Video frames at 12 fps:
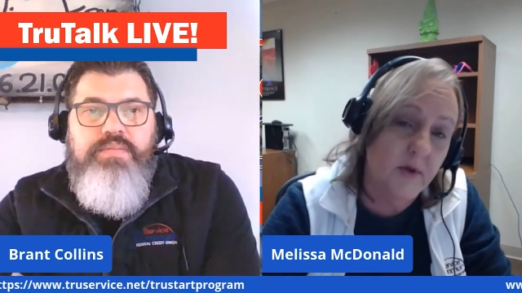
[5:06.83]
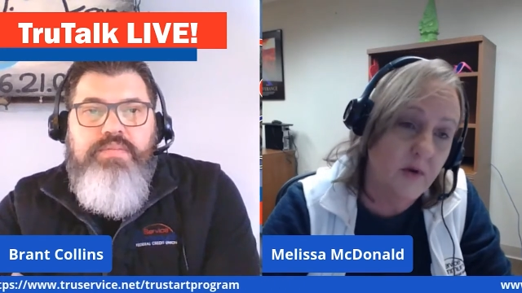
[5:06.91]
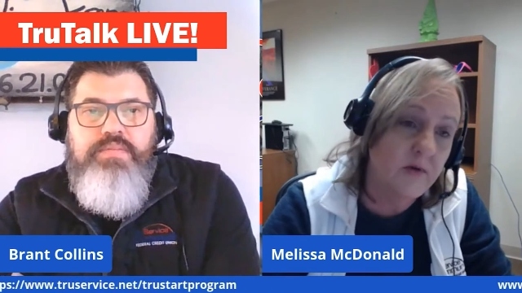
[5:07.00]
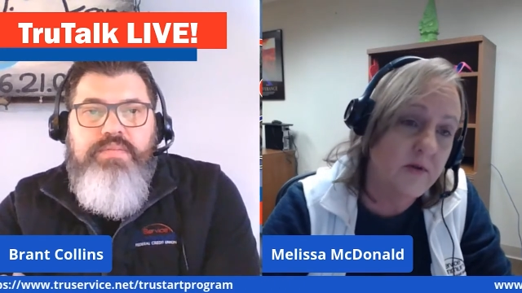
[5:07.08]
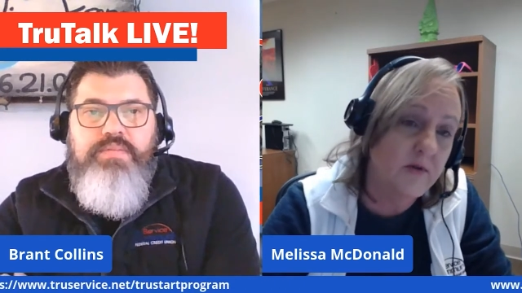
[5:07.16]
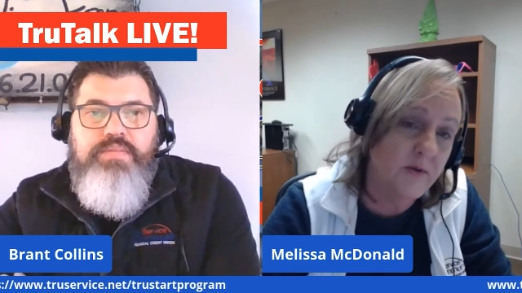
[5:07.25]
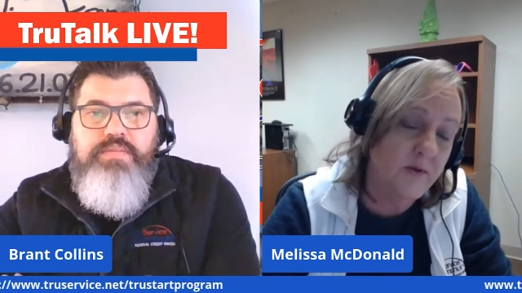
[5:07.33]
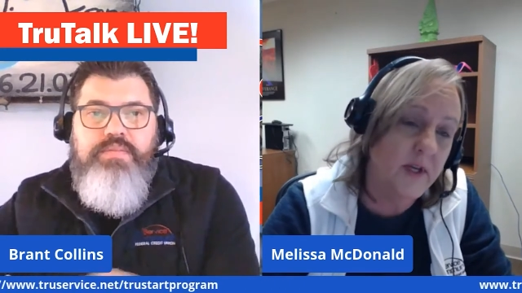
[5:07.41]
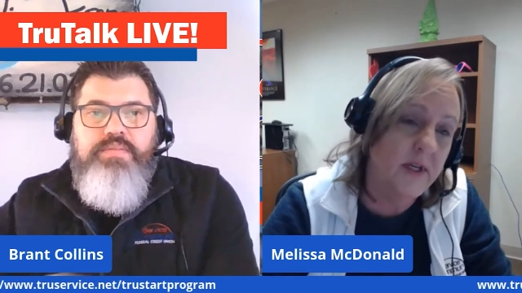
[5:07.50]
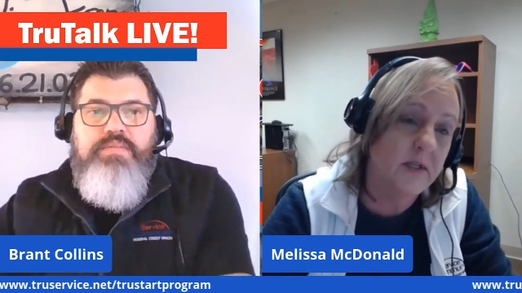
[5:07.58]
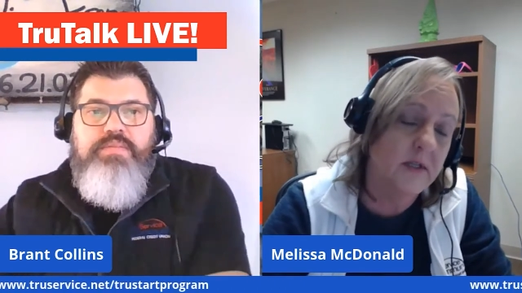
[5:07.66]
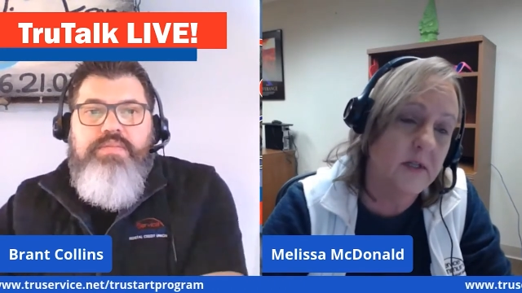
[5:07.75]
Speaker 1: those are
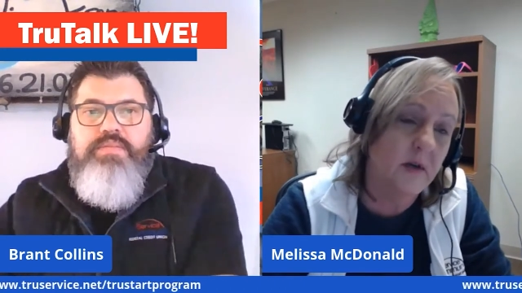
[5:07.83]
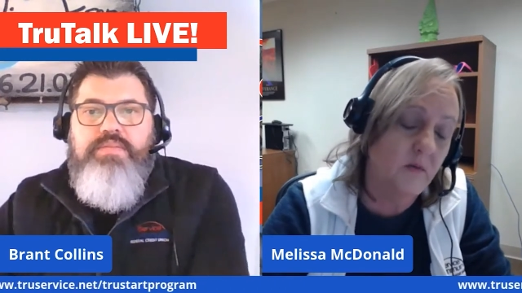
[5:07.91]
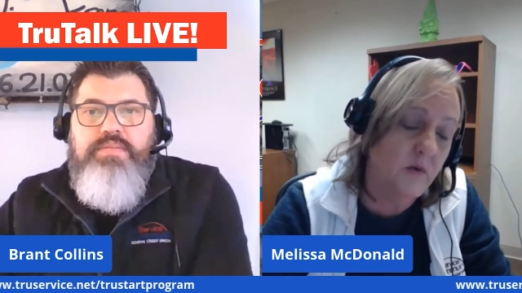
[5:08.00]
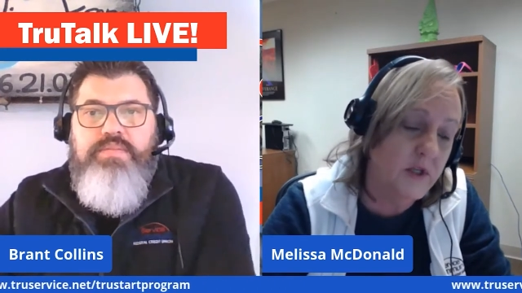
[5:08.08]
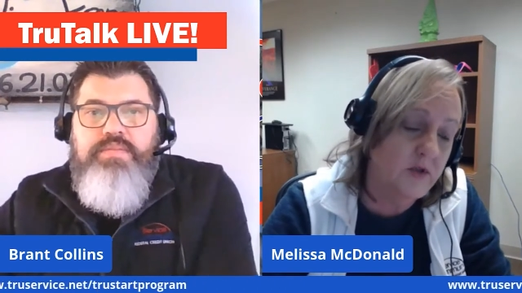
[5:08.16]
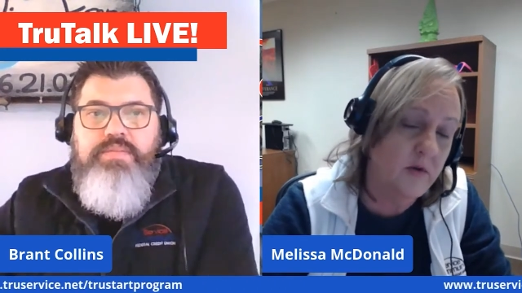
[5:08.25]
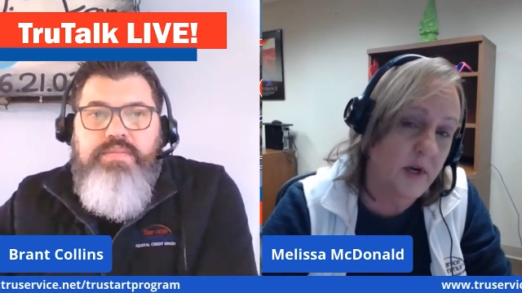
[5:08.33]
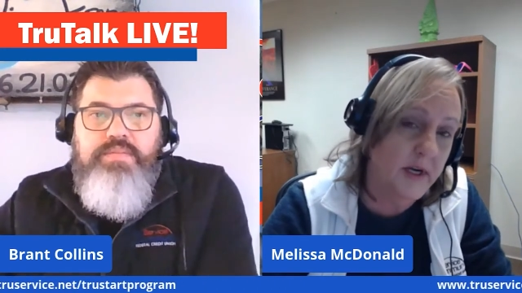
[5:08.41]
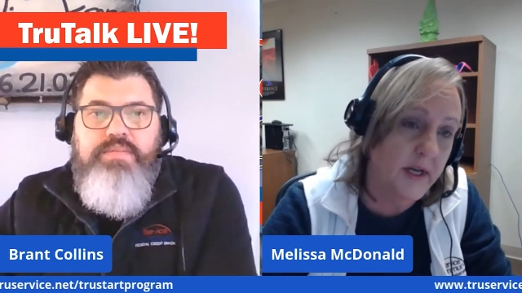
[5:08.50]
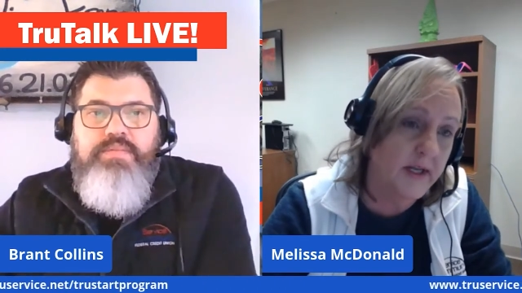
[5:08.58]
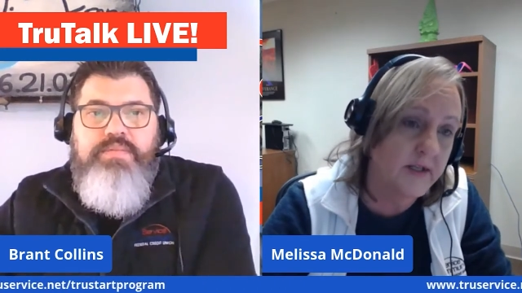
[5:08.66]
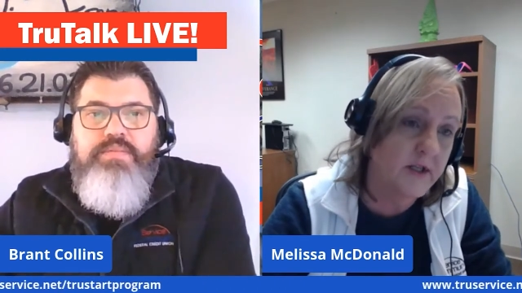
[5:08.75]
things that we try
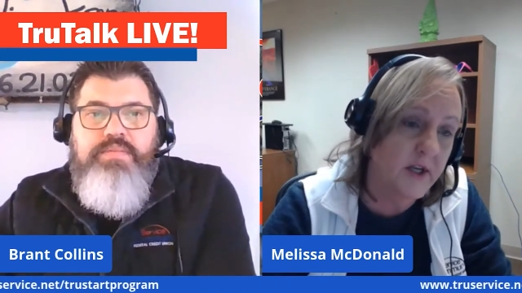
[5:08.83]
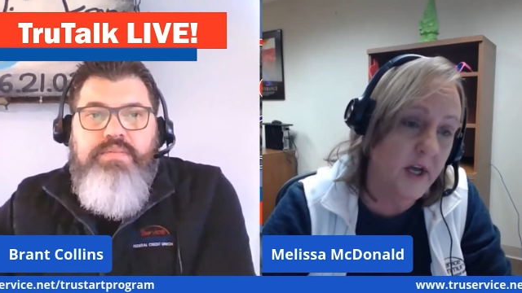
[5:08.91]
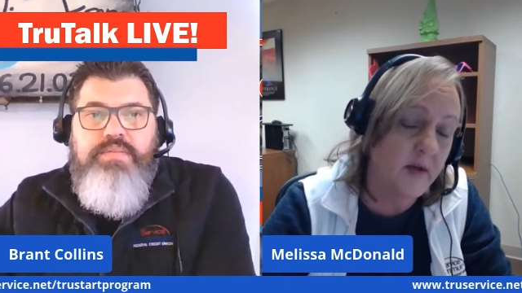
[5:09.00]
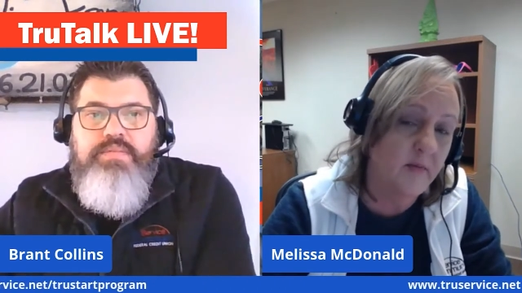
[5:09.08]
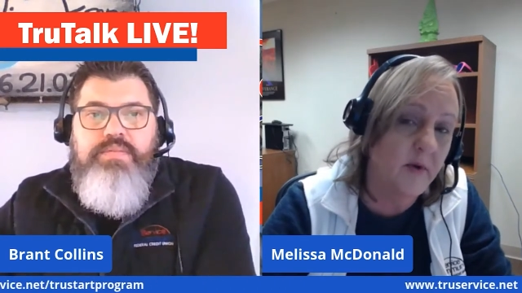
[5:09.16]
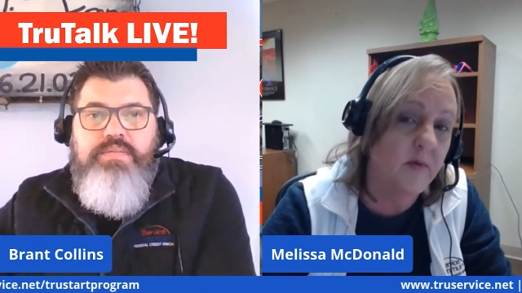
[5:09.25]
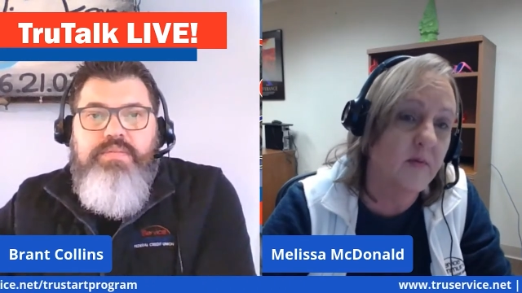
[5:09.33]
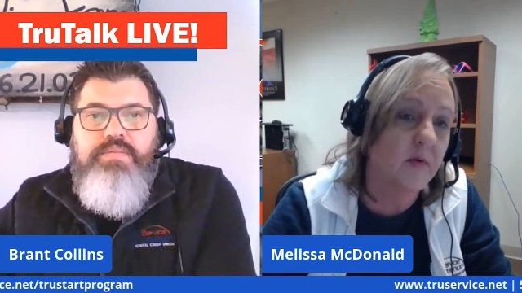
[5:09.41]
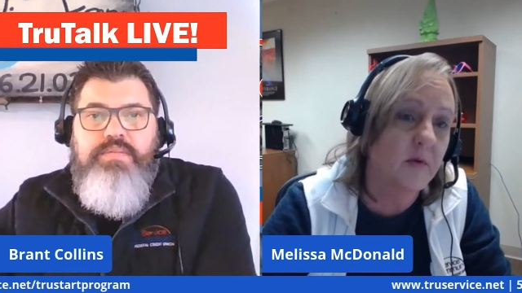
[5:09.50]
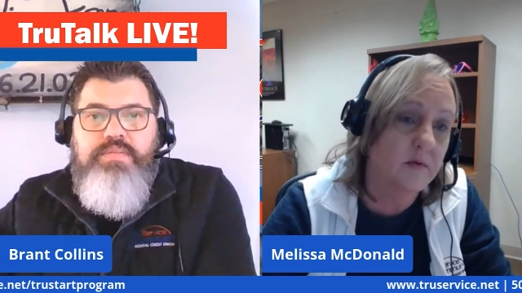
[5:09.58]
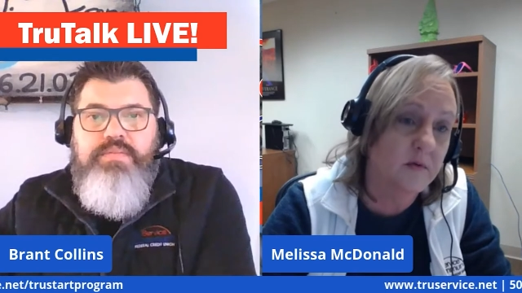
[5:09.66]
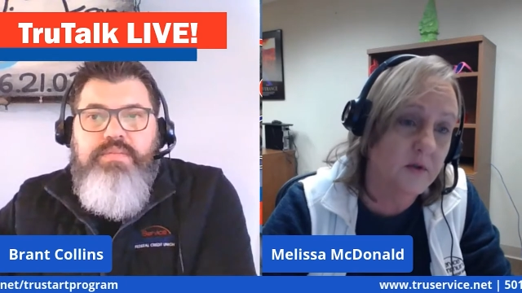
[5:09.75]
to educate
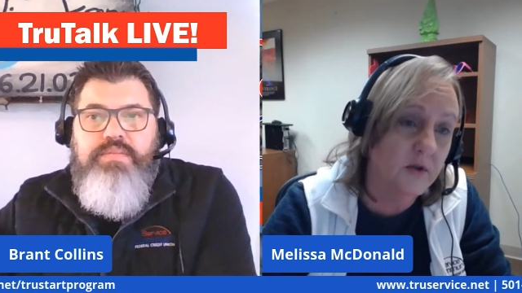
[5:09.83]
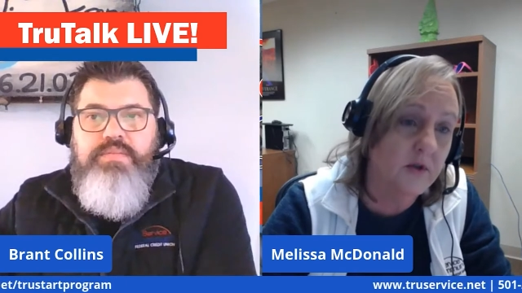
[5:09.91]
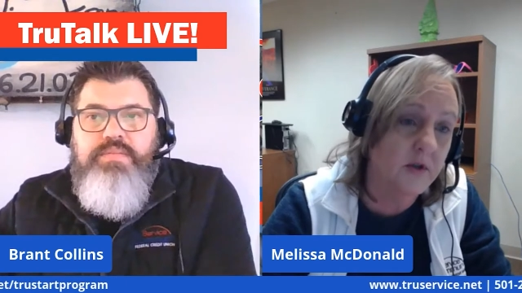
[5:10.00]
people to